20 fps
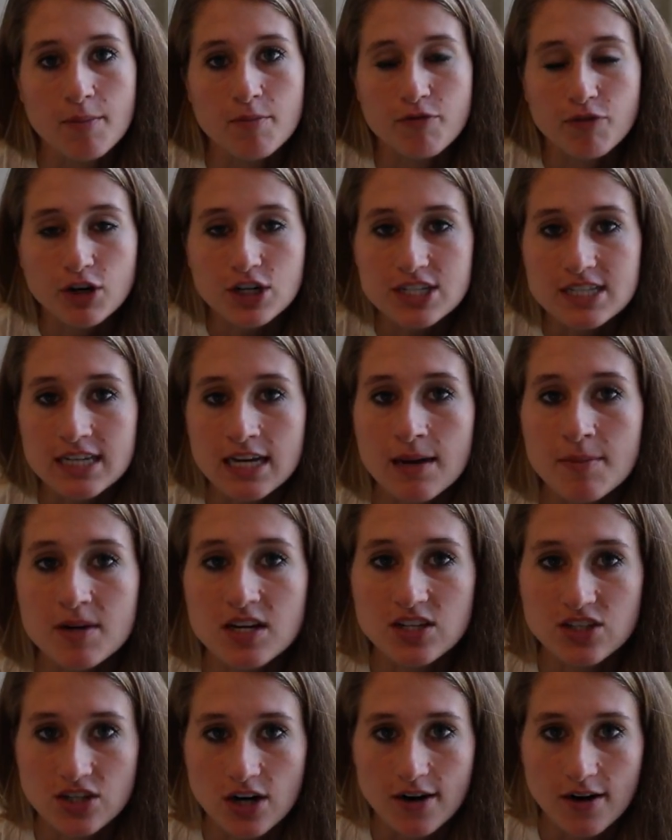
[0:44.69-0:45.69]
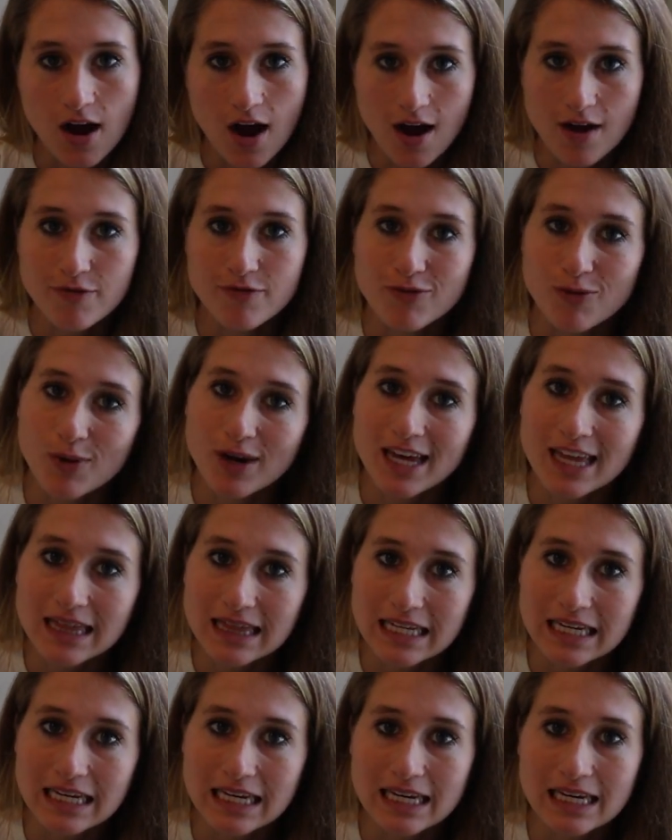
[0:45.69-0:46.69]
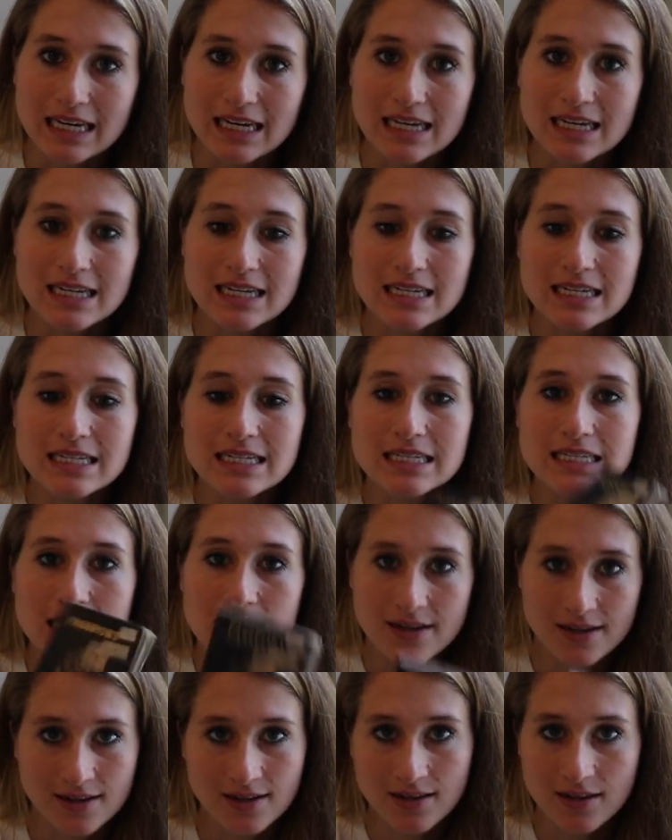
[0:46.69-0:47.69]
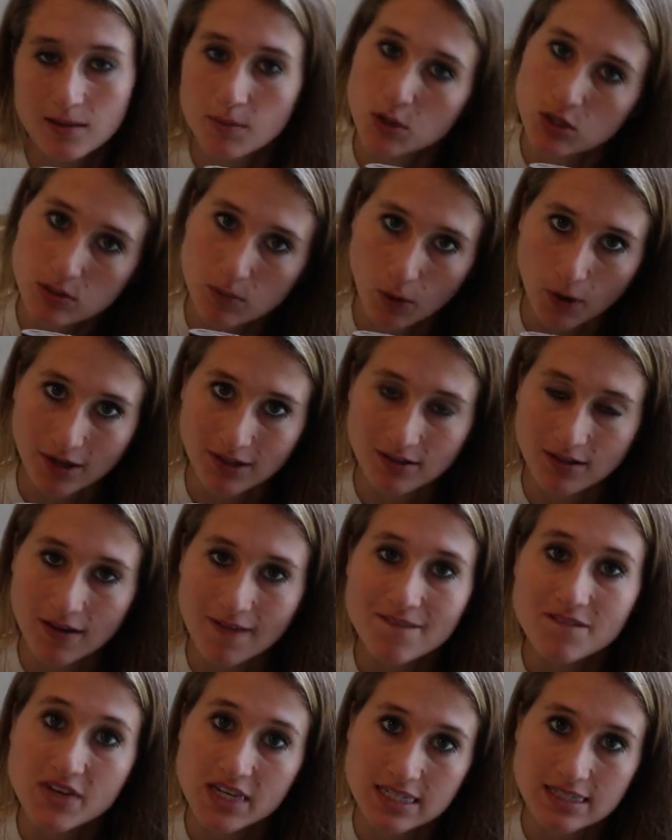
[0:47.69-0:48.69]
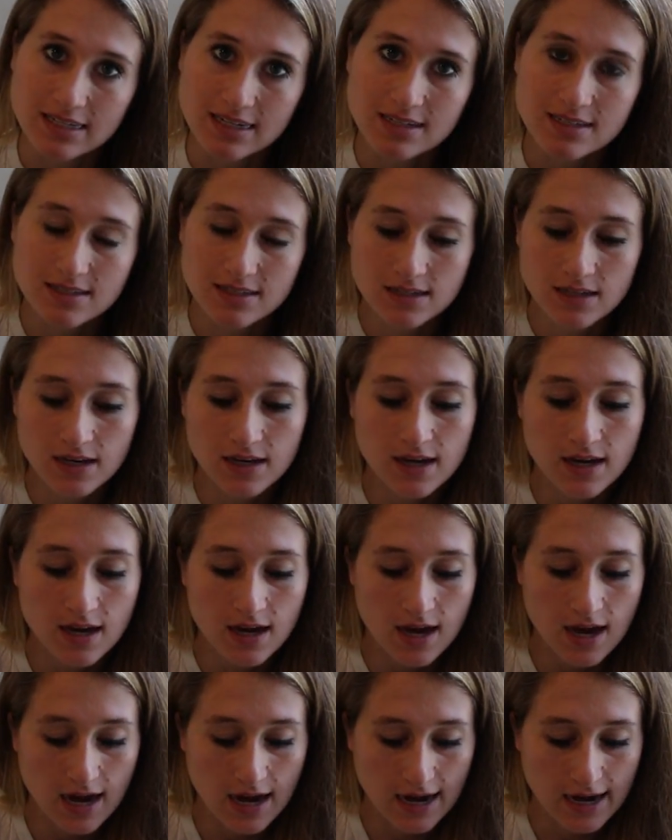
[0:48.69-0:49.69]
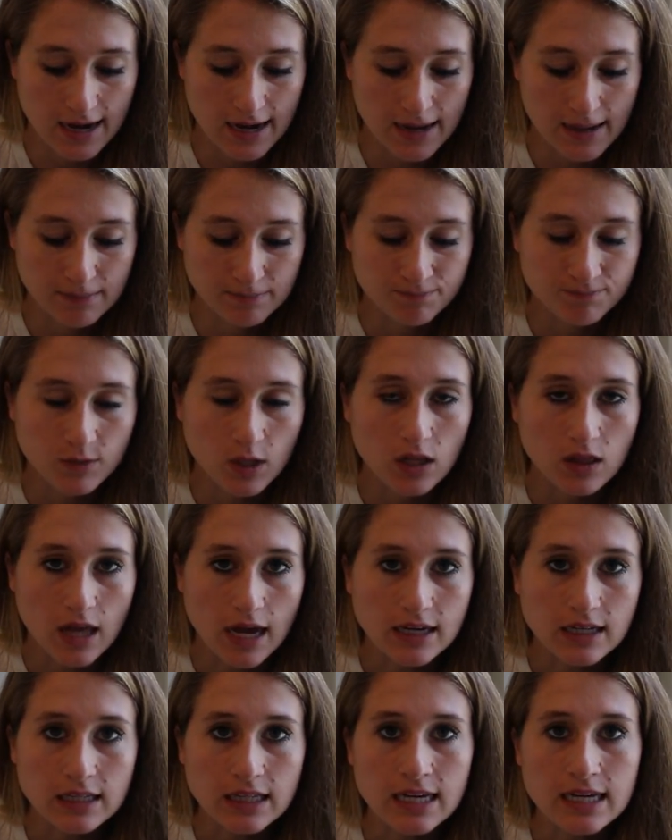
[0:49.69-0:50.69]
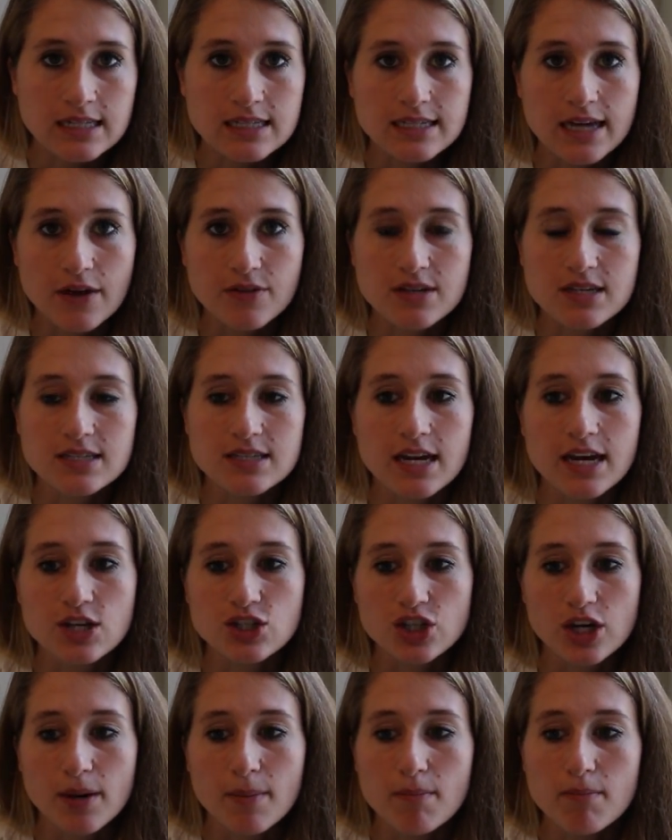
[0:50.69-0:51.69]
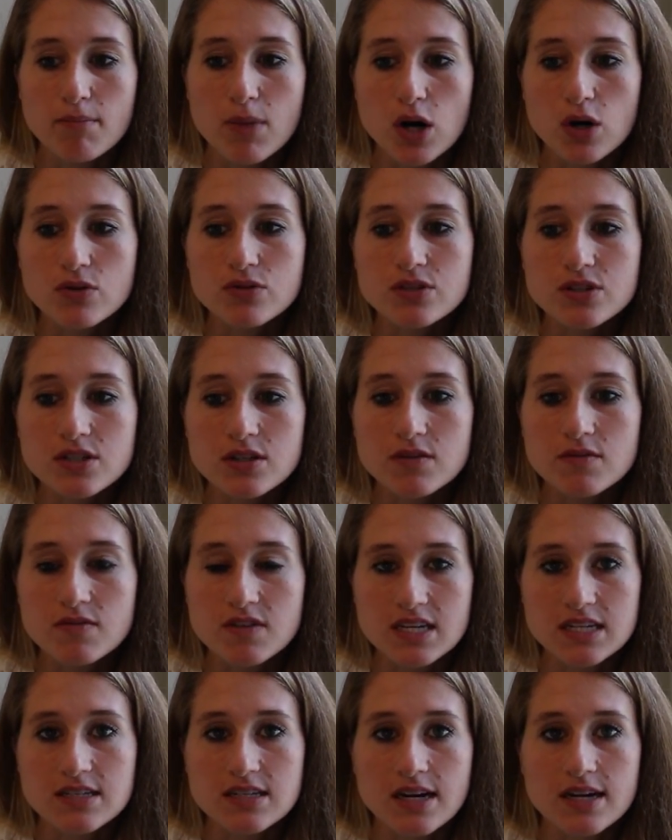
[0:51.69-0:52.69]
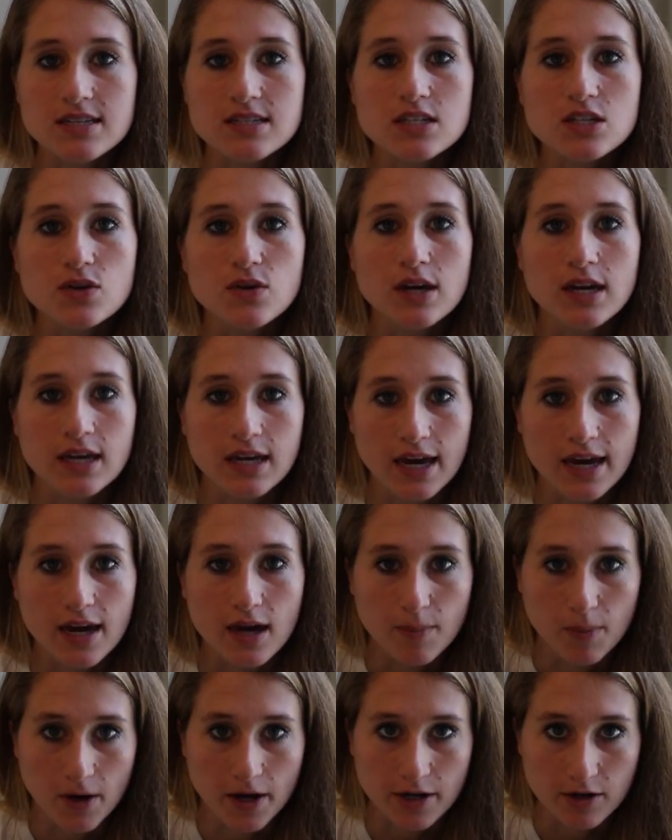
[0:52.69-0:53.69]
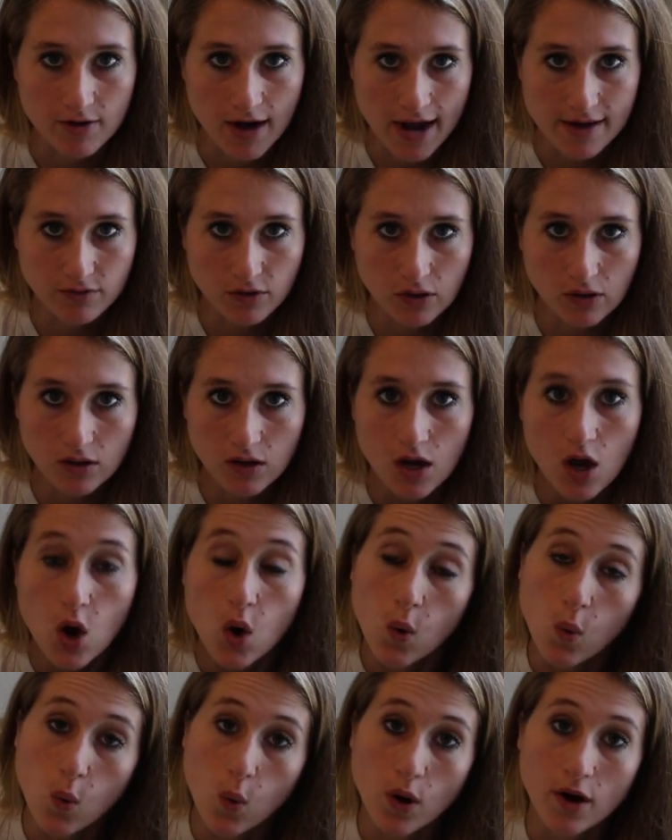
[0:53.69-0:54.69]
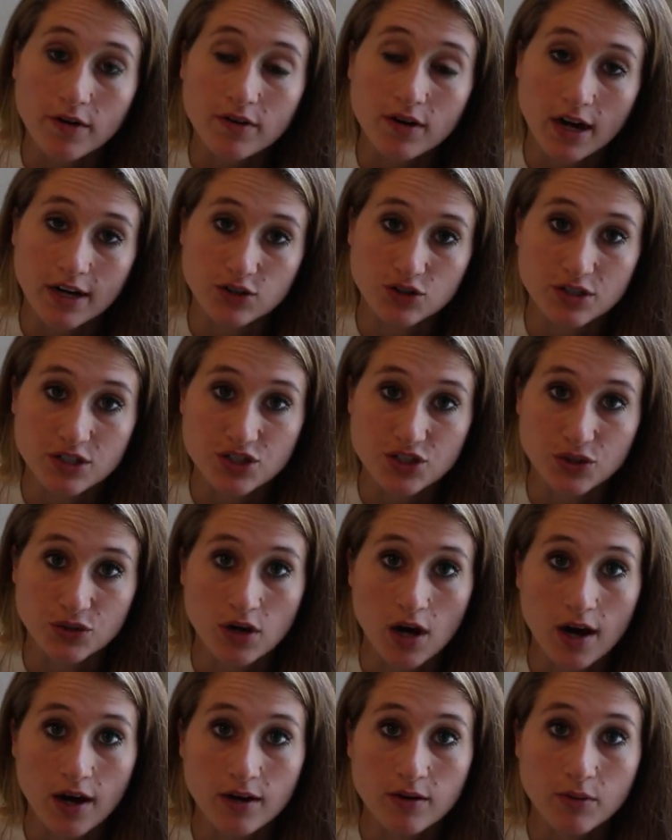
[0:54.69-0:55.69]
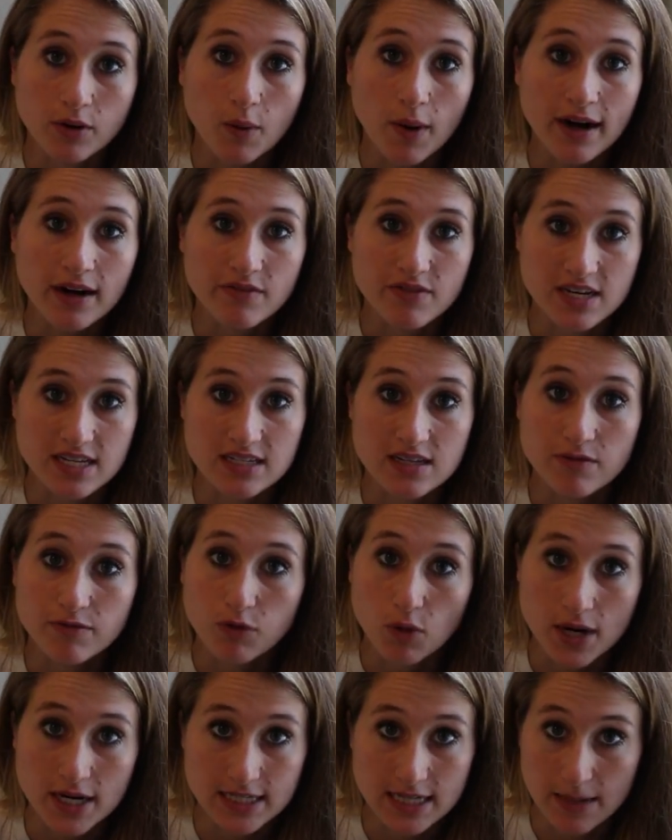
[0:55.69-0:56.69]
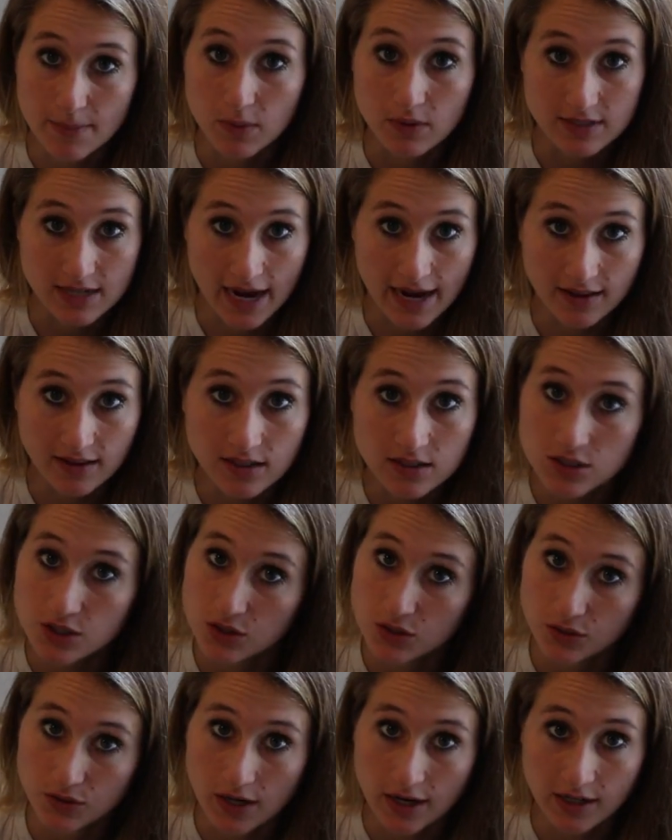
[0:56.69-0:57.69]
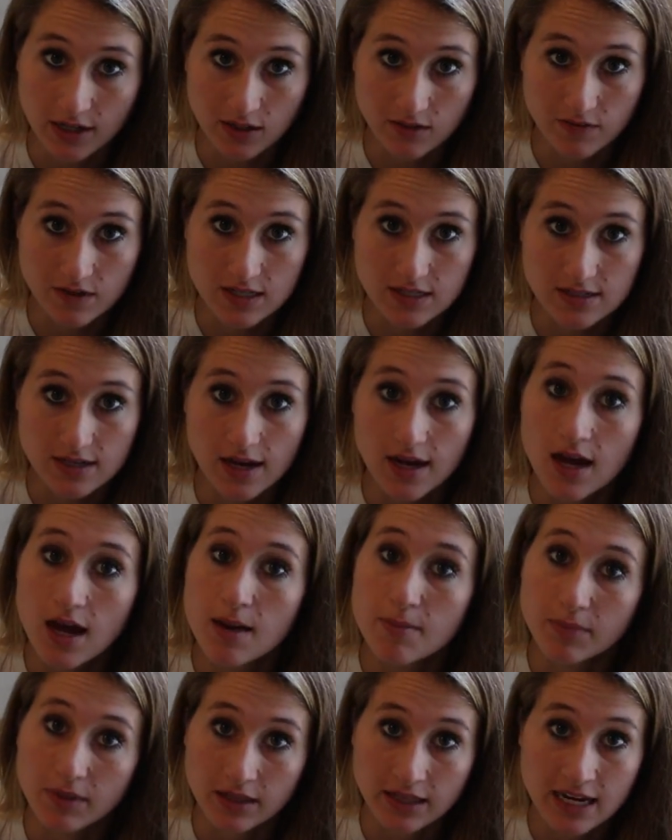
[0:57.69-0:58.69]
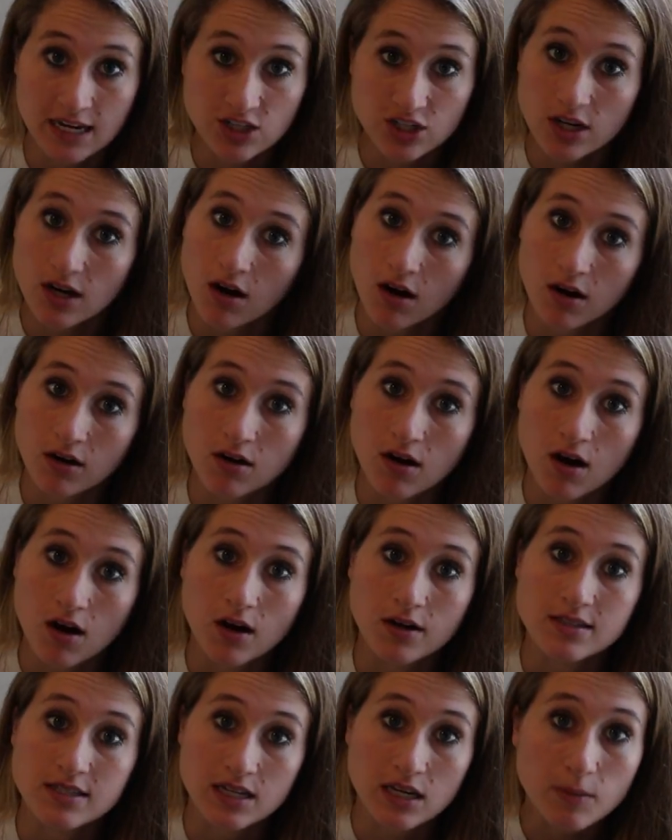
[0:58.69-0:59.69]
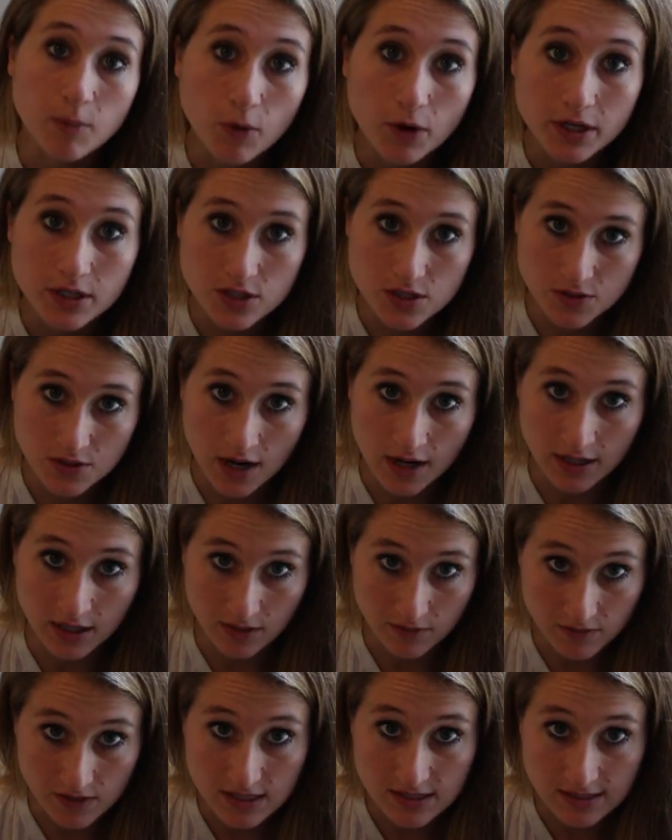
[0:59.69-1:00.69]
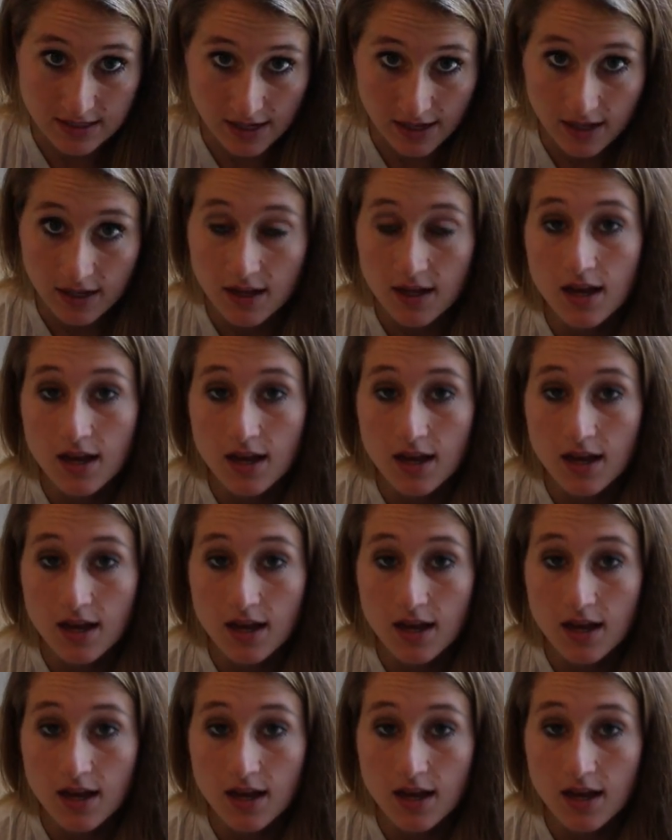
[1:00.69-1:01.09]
First thing I'm going to start off with is the most important, visas. Luckily in Southeast Asia, most visas you can get upon arrival, or countries do not require a visa. For example, Thailand, you do not need a visa. Malaysia, Hong Kong, Singapore, you do not need a visa.